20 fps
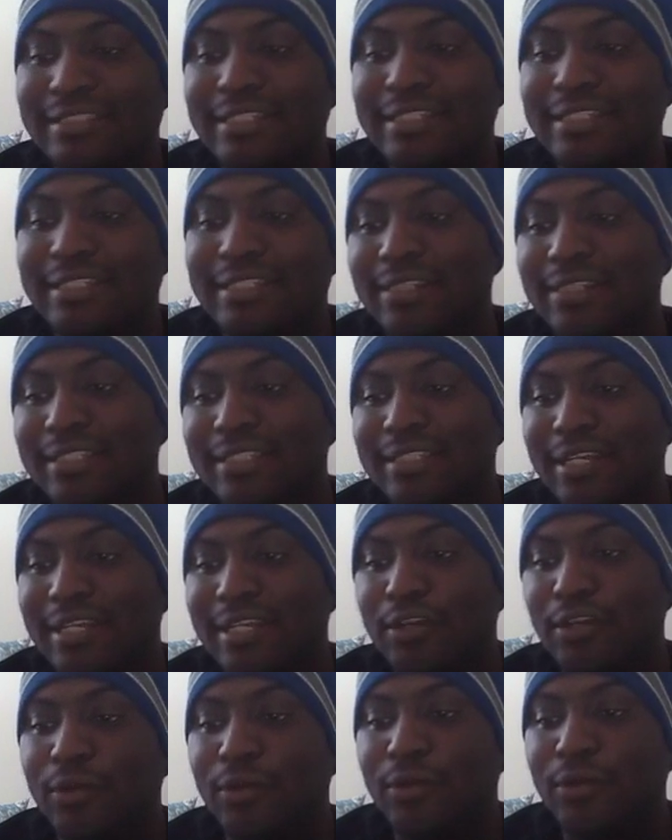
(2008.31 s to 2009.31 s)
Somebody said
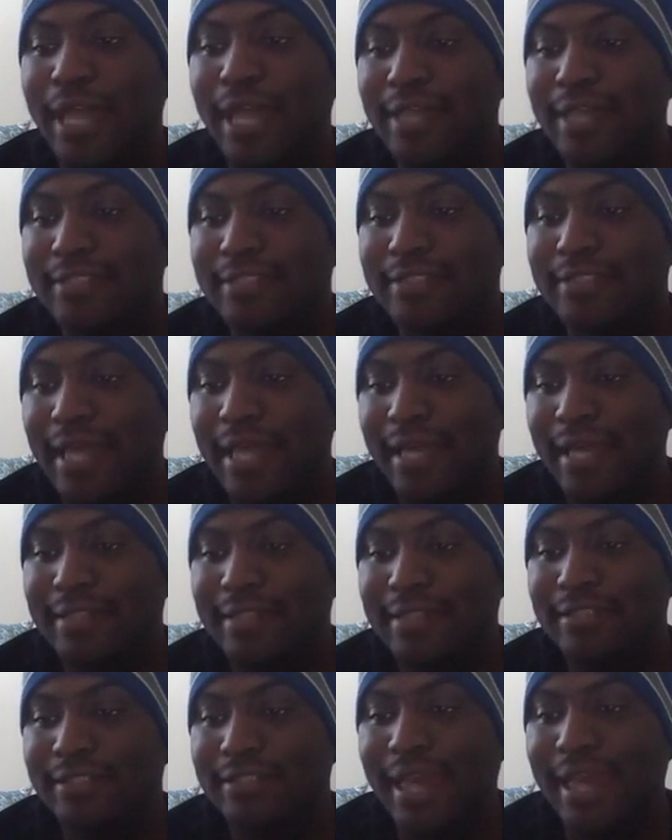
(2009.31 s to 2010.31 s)
New Day is
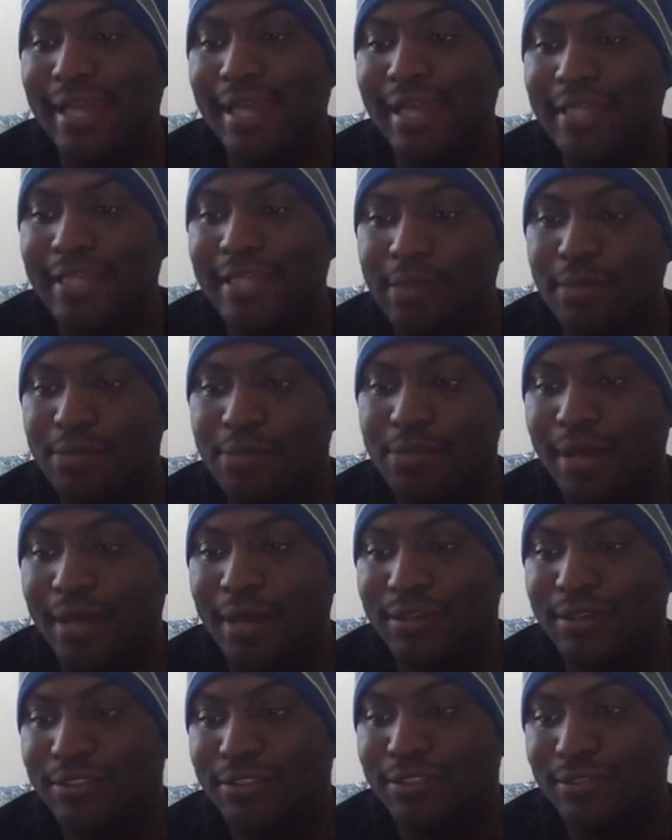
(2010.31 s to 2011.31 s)
AEW
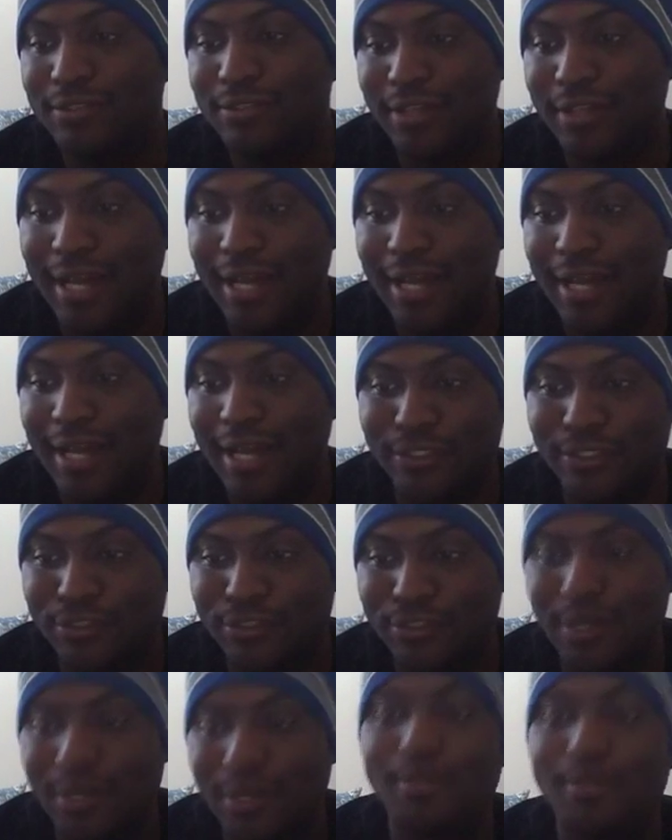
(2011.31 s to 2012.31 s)
bound as soon as their
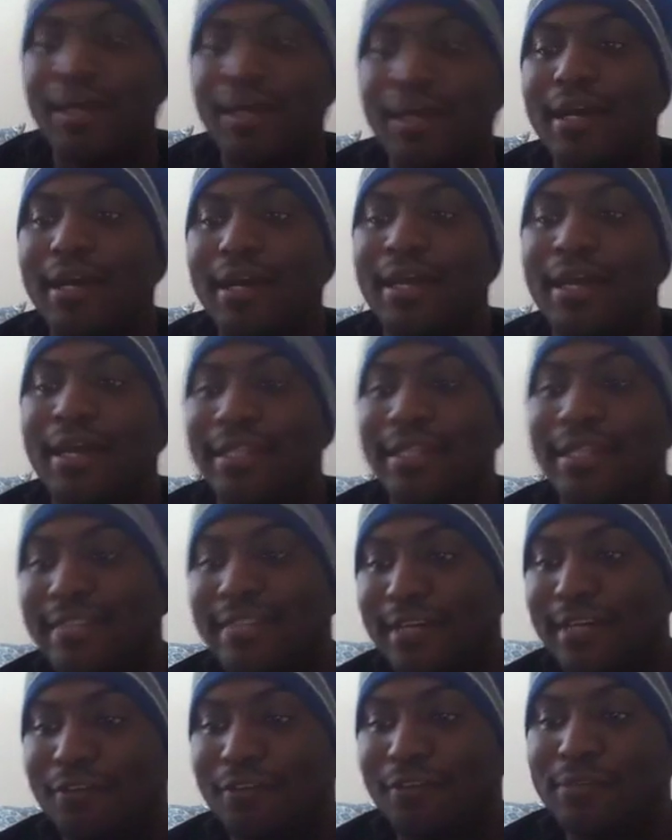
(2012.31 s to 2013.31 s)
contracts are up. It's
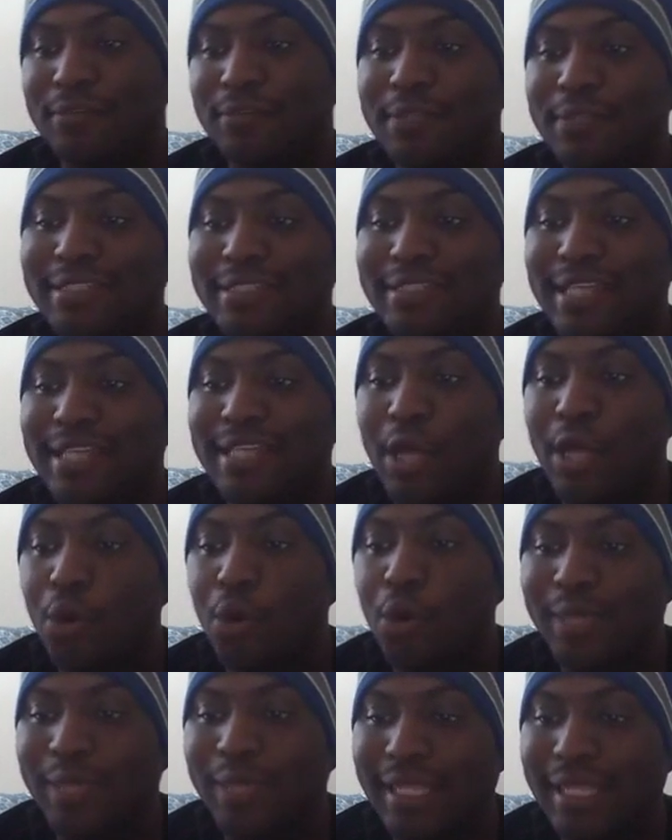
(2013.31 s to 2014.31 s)
not confirmed. Somebody said, I
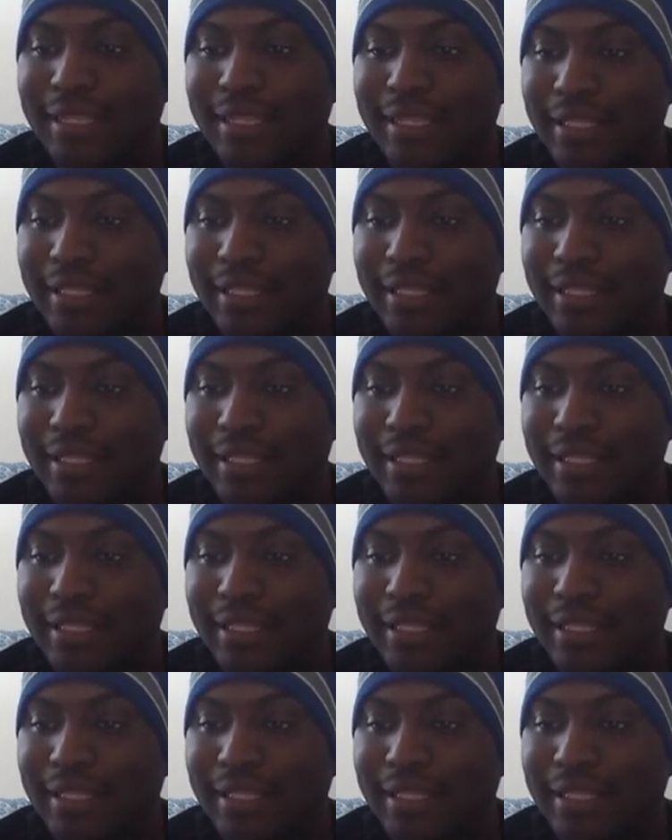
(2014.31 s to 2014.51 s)
hope Keith.